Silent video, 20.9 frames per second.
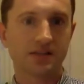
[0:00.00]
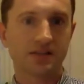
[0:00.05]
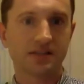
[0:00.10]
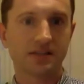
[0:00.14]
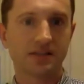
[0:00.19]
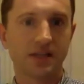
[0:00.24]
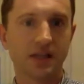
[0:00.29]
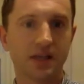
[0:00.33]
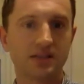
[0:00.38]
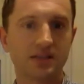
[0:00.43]
is
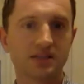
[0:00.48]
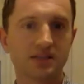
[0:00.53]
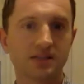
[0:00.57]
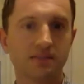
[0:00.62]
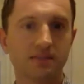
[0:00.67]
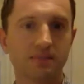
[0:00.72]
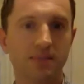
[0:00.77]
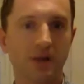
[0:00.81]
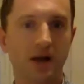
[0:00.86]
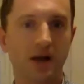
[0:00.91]
the
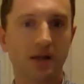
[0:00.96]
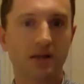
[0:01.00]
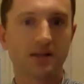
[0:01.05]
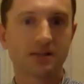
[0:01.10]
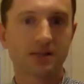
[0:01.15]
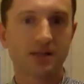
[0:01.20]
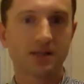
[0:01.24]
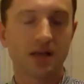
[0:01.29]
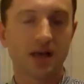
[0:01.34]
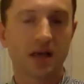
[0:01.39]
Instant Pot
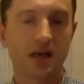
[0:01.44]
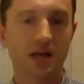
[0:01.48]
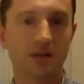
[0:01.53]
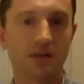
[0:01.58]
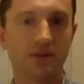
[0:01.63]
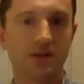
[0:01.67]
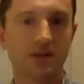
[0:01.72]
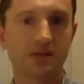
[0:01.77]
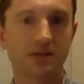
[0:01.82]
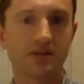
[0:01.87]

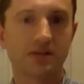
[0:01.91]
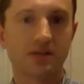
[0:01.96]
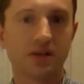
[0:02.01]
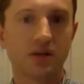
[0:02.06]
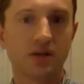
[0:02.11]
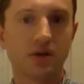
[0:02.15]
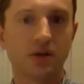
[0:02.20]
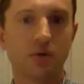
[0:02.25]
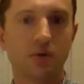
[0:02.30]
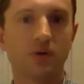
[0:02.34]
synonymous
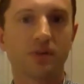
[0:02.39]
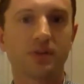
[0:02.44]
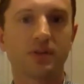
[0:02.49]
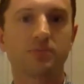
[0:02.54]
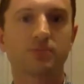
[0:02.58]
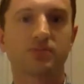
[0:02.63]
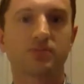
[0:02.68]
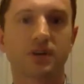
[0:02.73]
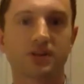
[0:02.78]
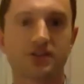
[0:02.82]
with a
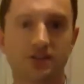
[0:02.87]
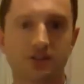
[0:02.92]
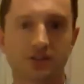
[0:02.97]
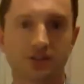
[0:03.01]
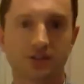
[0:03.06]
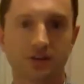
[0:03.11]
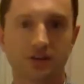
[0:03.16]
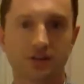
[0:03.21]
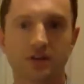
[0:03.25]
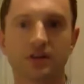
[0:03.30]
pressure
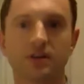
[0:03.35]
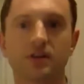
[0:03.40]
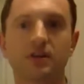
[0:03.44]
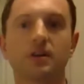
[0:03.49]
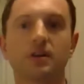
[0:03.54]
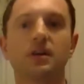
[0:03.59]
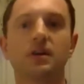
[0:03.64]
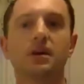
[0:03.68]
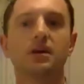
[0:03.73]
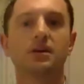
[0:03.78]
cooker?
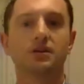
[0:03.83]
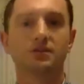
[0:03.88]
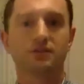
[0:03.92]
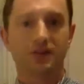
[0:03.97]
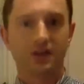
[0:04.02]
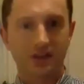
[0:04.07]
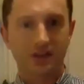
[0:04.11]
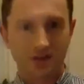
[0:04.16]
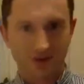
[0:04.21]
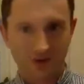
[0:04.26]

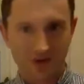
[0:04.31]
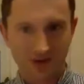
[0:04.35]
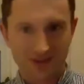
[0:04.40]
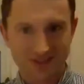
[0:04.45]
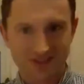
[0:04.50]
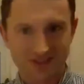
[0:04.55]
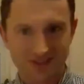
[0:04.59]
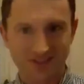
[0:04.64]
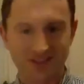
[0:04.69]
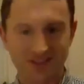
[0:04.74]
Great
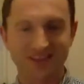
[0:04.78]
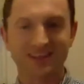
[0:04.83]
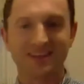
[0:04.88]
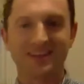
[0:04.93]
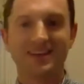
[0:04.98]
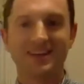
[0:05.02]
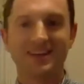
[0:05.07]
question.